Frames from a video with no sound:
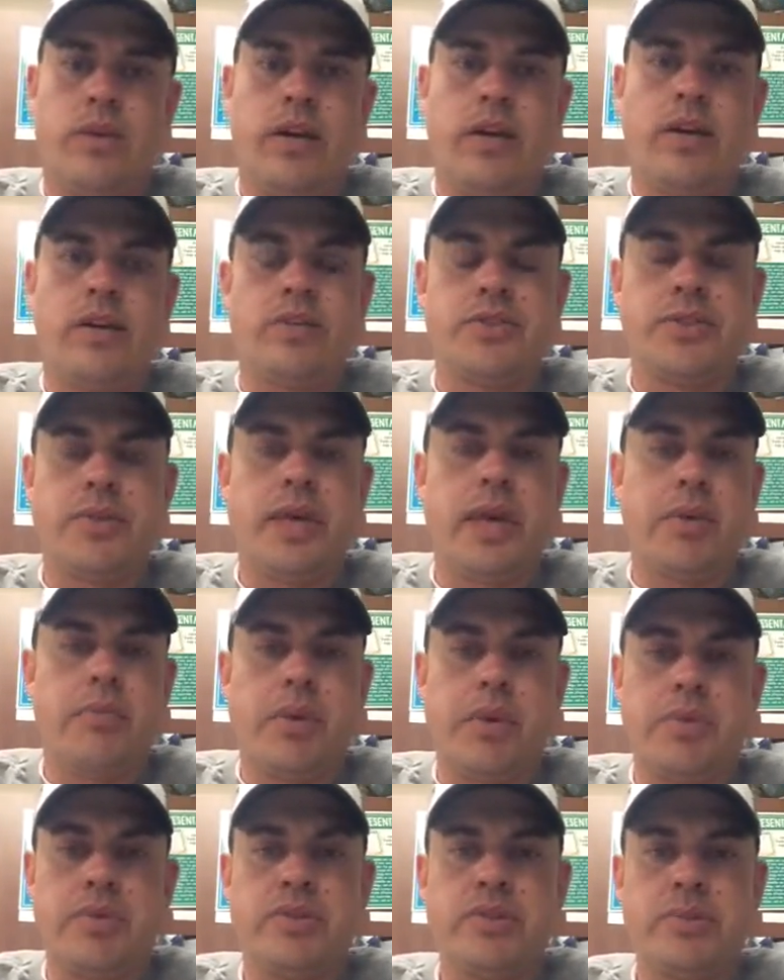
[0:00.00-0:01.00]
I also
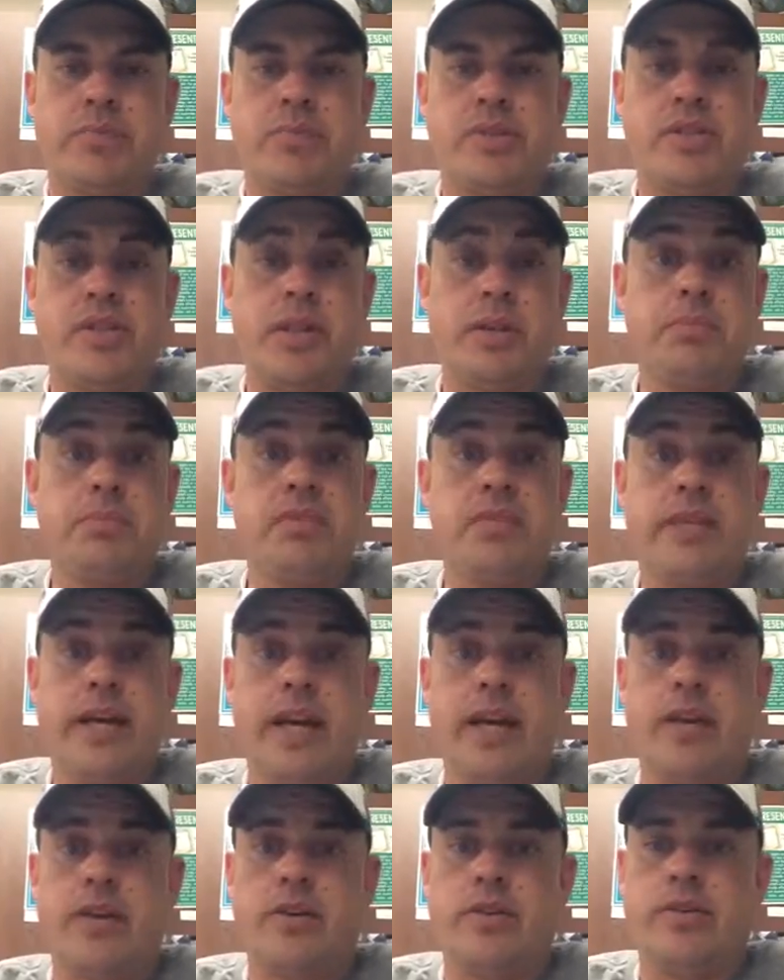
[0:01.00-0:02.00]
came up with some
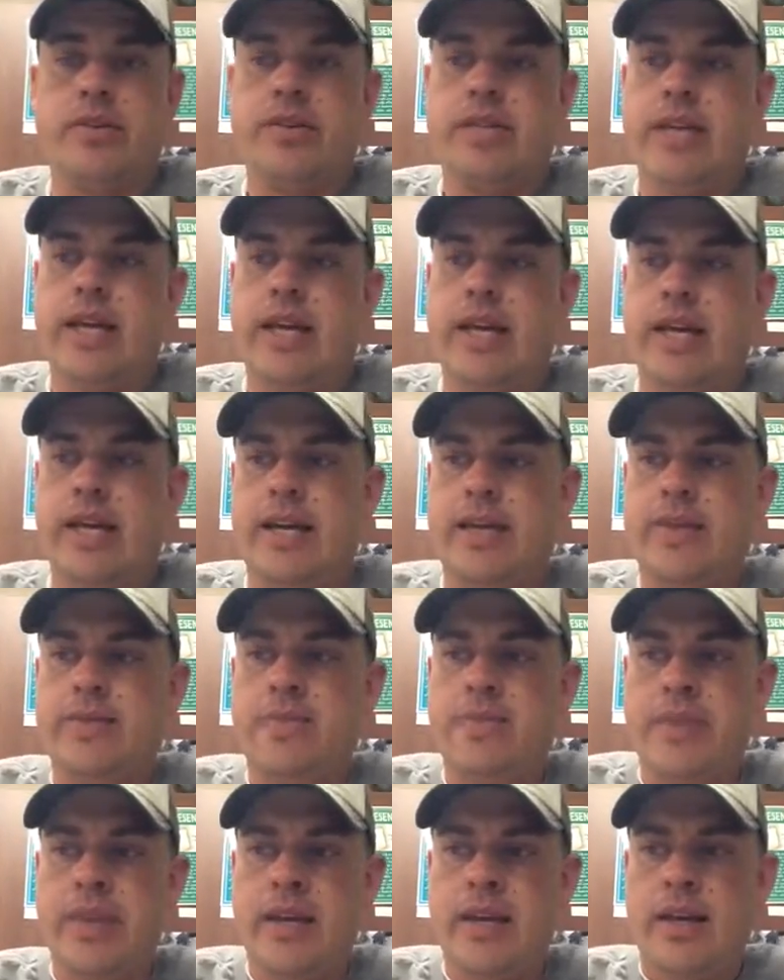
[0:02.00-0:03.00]
substandards. And
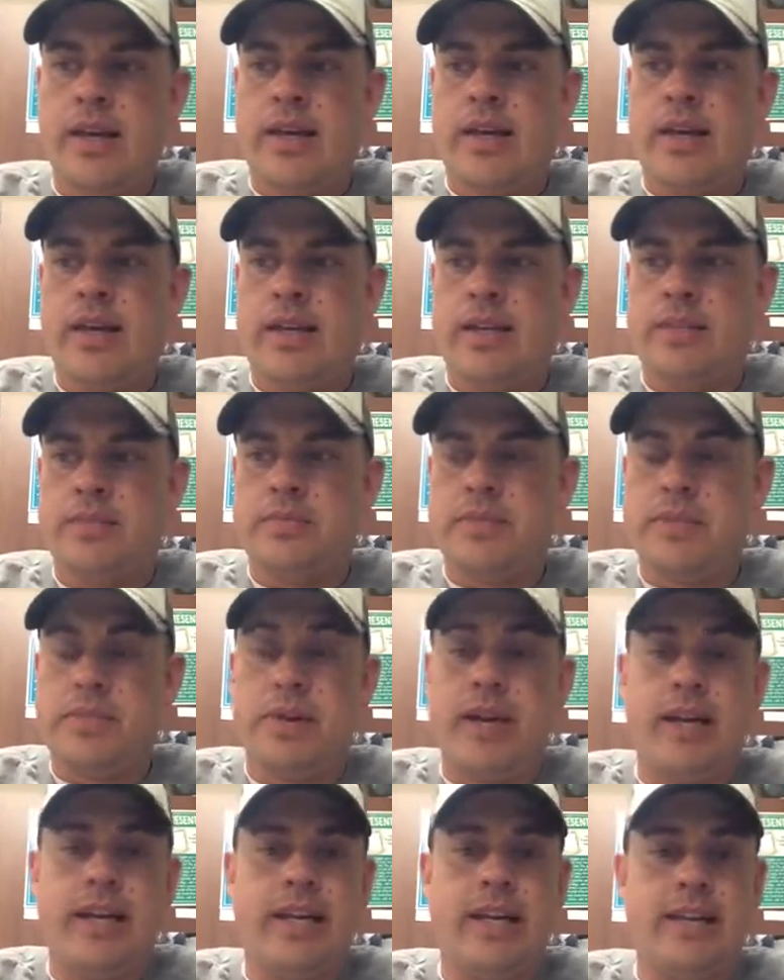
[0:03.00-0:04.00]

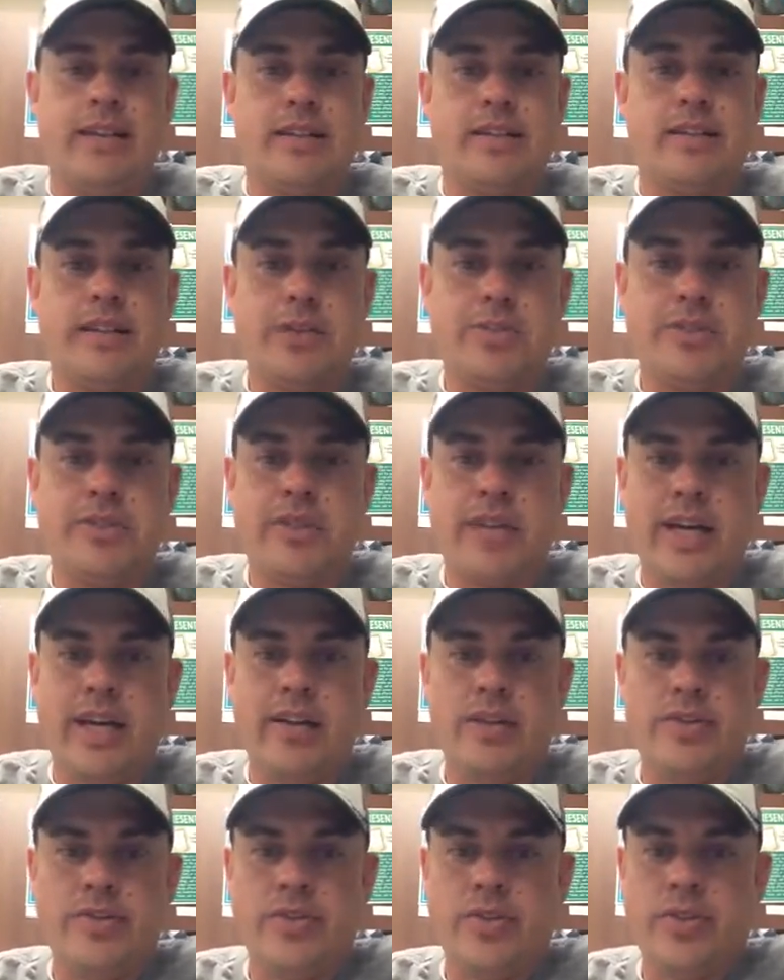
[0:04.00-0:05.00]
depending on the
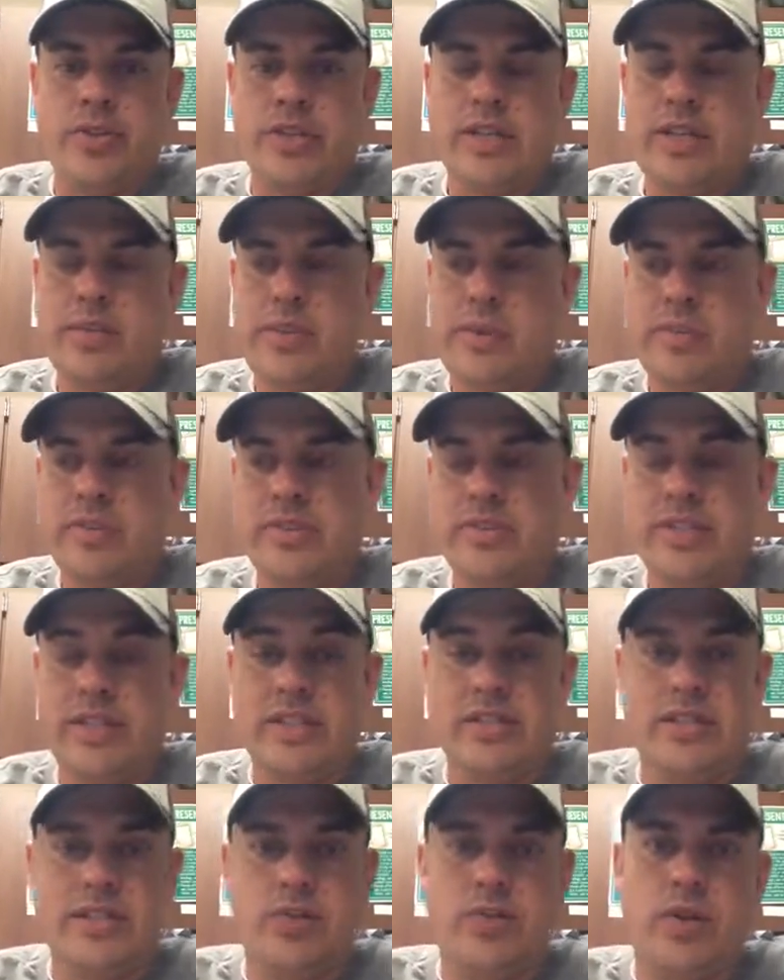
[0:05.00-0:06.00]
substandards, you could come up with
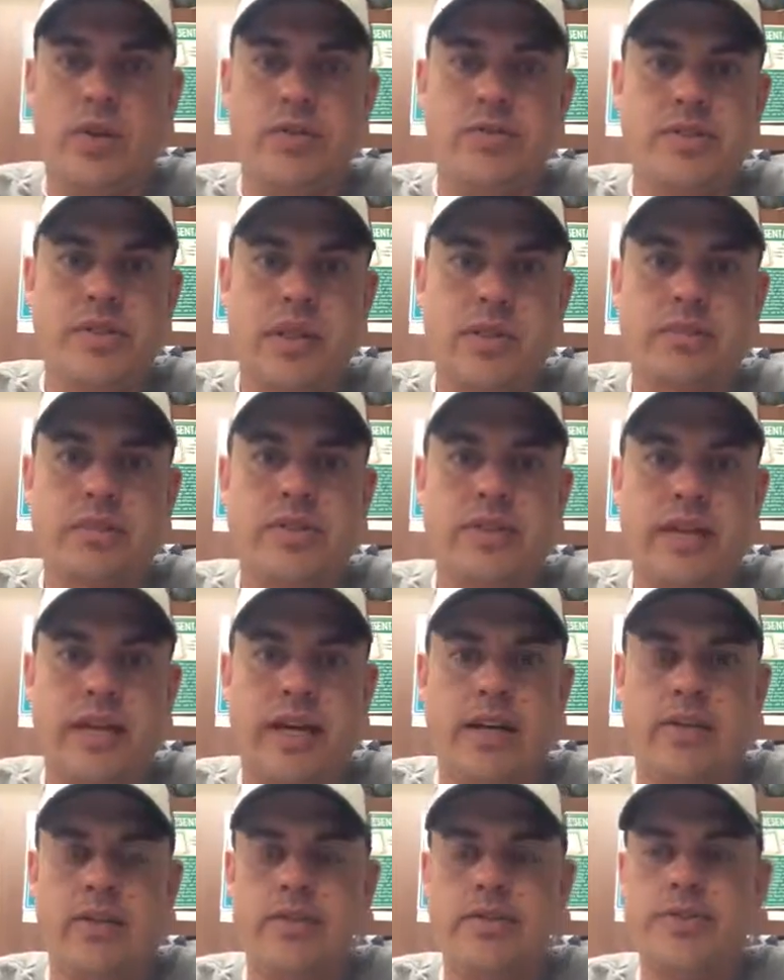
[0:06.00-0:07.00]
6 to 12
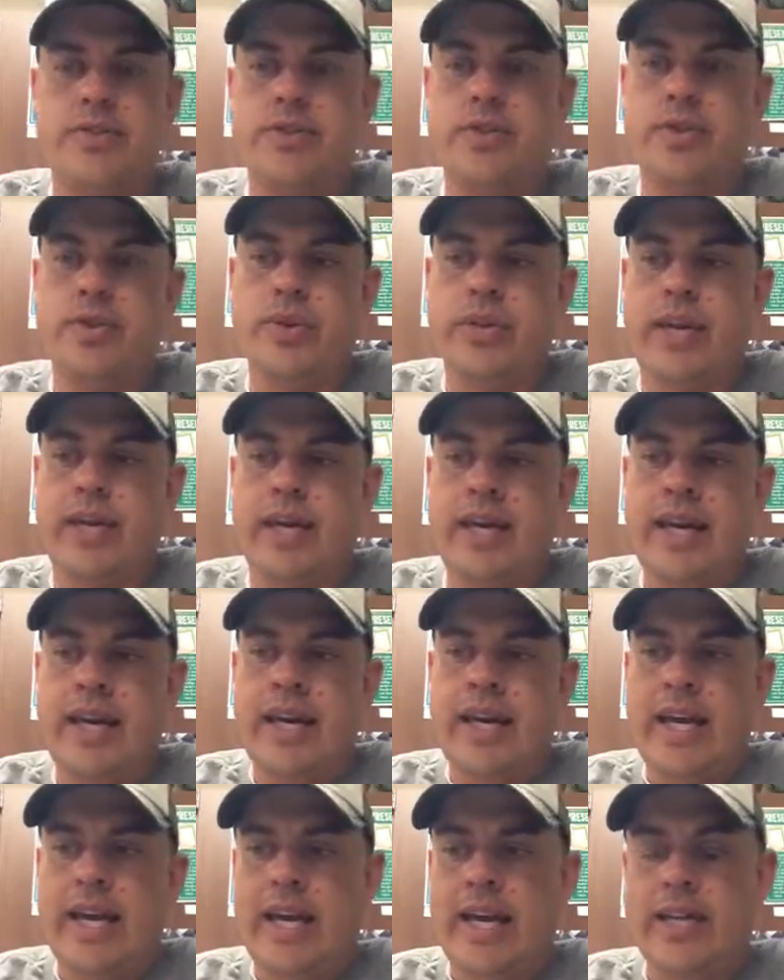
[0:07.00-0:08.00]
substandards too. And
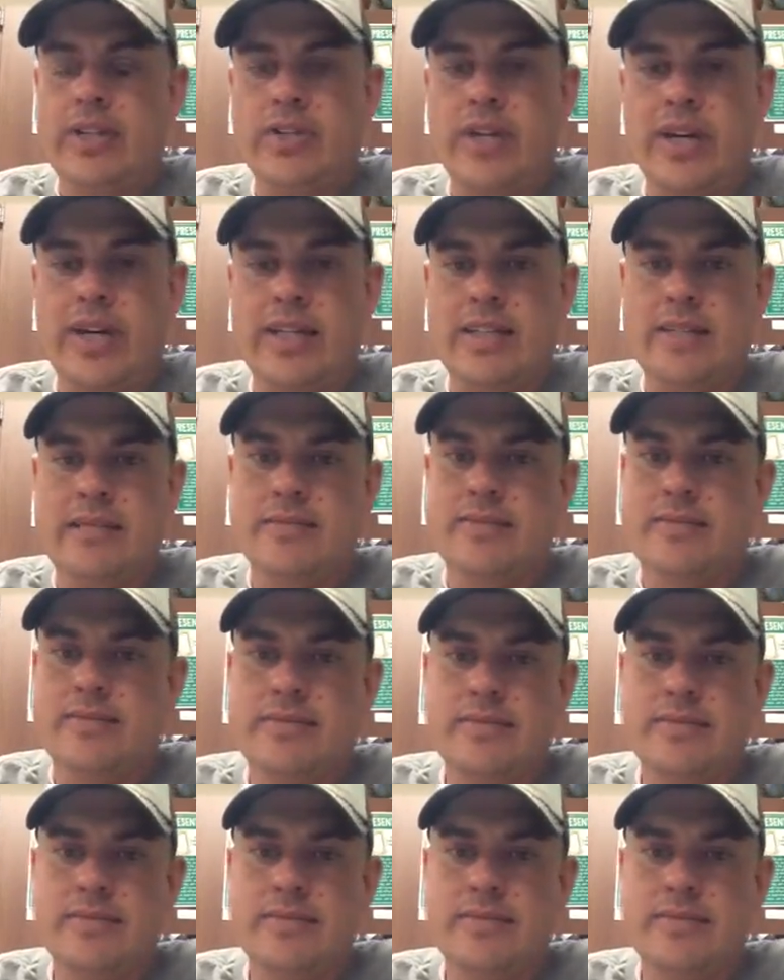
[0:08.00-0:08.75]
I tried to